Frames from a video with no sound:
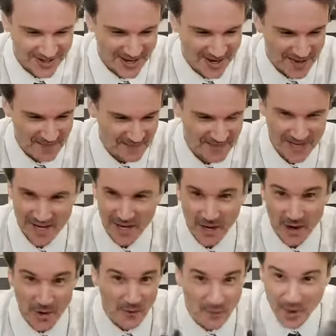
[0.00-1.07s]

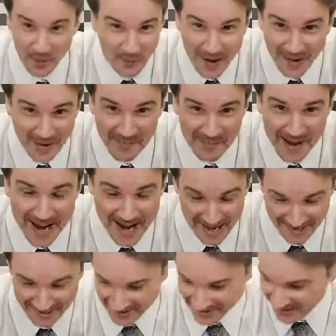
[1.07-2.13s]
Well, welcome
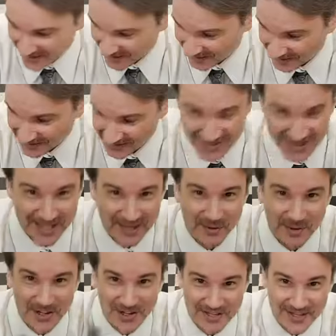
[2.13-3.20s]
back. It looks like
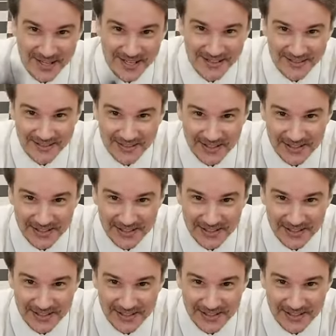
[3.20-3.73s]
we're all set here.